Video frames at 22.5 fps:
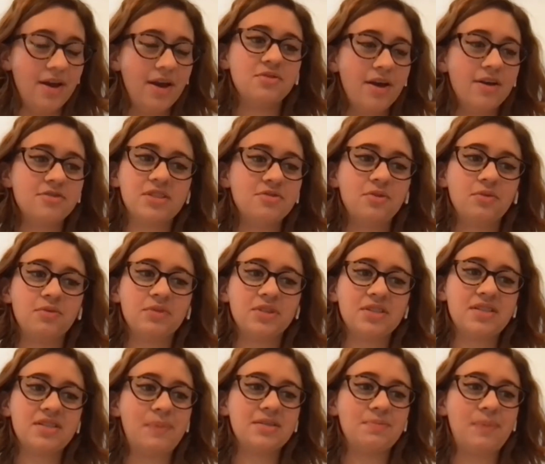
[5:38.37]
So it was
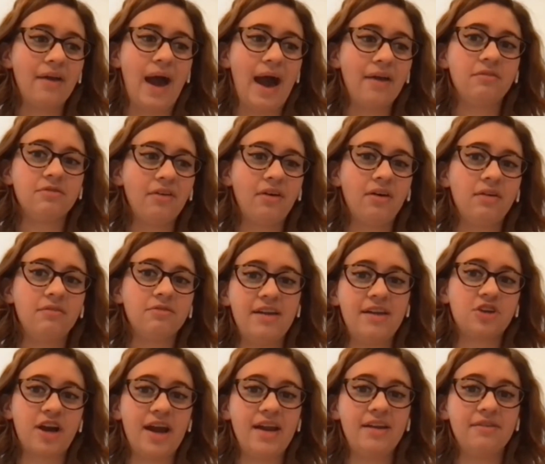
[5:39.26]
this battle of
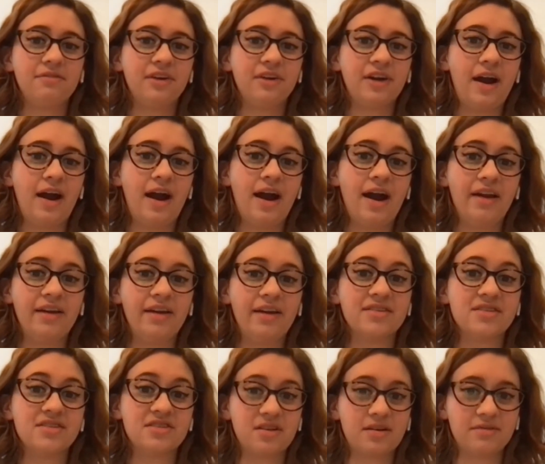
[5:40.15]
trying to figure out how to get
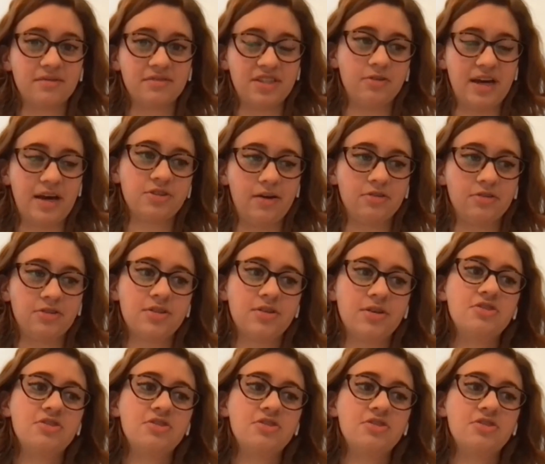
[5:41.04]
service hours.